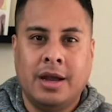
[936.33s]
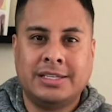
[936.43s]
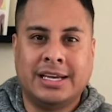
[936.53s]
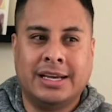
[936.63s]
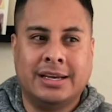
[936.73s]

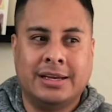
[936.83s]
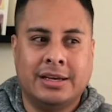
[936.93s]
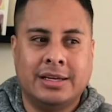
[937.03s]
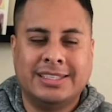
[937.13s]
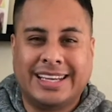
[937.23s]
to
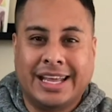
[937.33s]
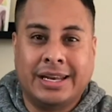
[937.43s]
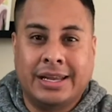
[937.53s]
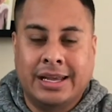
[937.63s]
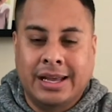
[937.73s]
get
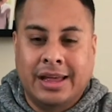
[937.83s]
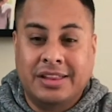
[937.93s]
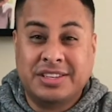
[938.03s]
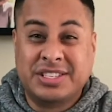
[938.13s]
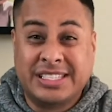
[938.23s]

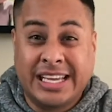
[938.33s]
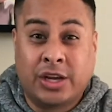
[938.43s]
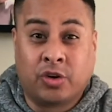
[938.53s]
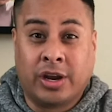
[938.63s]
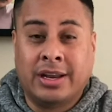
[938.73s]
the
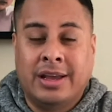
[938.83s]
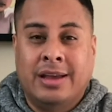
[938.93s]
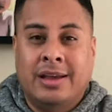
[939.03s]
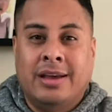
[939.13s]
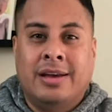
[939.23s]
secret
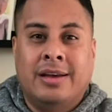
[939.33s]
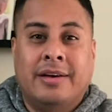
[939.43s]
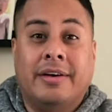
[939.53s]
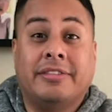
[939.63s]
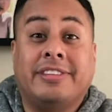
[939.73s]

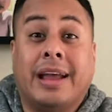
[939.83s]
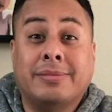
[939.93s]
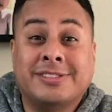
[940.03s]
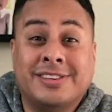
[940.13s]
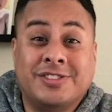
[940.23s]
of
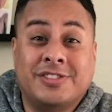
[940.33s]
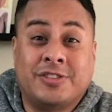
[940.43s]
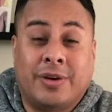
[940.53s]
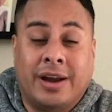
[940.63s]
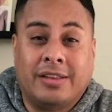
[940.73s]
Samson's
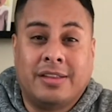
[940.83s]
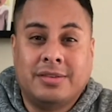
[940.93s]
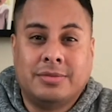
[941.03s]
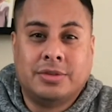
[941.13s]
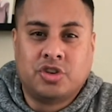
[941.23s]
strength.
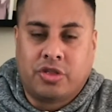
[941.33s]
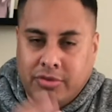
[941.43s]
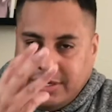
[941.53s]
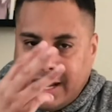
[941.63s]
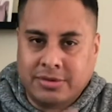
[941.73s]

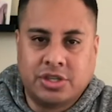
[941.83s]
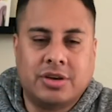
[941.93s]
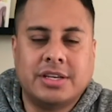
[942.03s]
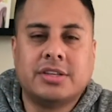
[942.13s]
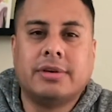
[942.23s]
3 times, she
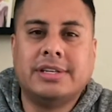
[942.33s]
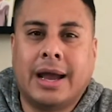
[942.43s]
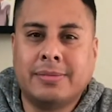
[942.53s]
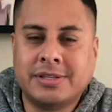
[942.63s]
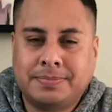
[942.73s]
tries 3
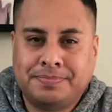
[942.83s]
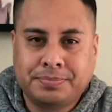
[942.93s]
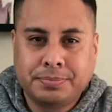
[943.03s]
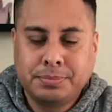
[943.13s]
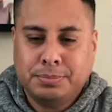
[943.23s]
times.
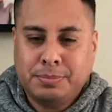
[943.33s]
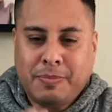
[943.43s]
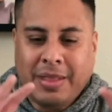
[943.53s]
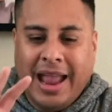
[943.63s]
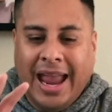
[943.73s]

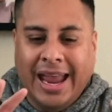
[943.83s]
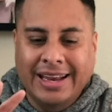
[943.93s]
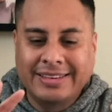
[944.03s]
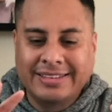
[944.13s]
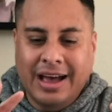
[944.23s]

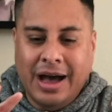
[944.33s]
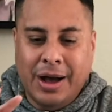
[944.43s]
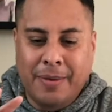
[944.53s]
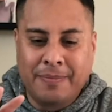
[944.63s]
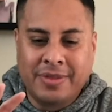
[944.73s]
And
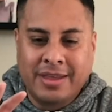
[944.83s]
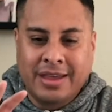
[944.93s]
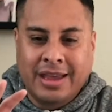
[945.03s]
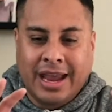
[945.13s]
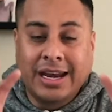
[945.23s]

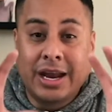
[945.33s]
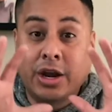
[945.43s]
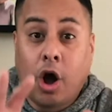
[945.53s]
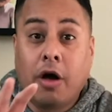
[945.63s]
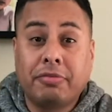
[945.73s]

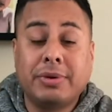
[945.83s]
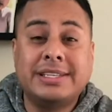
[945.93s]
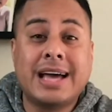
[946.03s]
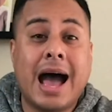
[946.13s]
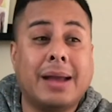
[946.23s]
all 3
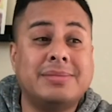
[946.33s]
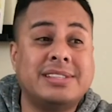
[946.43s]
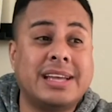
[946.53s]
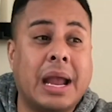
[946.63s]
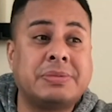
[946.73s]
times,
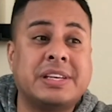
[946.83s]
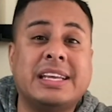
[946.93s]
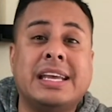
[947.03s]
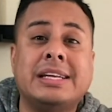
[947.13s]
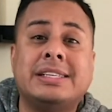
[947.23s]
Samson,
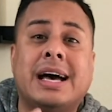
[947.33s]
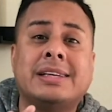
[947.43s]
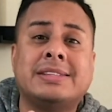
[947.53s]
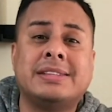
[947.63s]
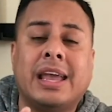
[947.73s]
he
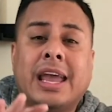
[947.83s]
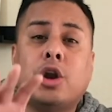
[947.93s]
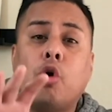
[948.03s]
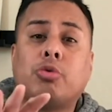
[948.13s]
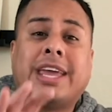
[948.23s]
does
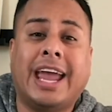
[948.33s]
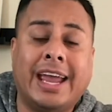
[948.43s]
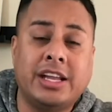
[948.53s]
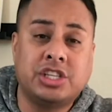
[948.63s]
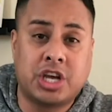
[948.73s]
an
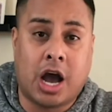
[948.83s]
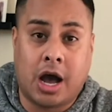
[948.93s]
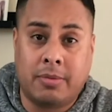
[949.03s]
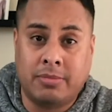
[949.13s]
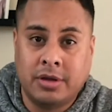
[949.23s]
okay
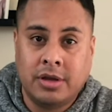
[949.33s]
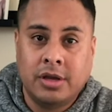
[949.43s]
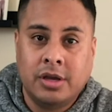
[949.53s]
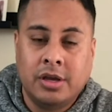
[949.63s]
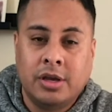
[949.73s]
job
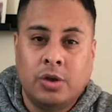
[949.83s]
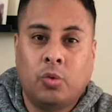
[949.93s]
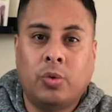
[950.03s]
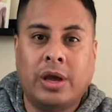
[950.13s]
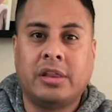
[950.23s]

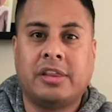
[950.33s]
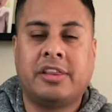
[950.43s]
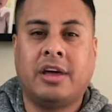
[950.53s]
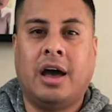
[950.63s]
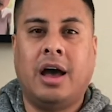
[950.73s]
with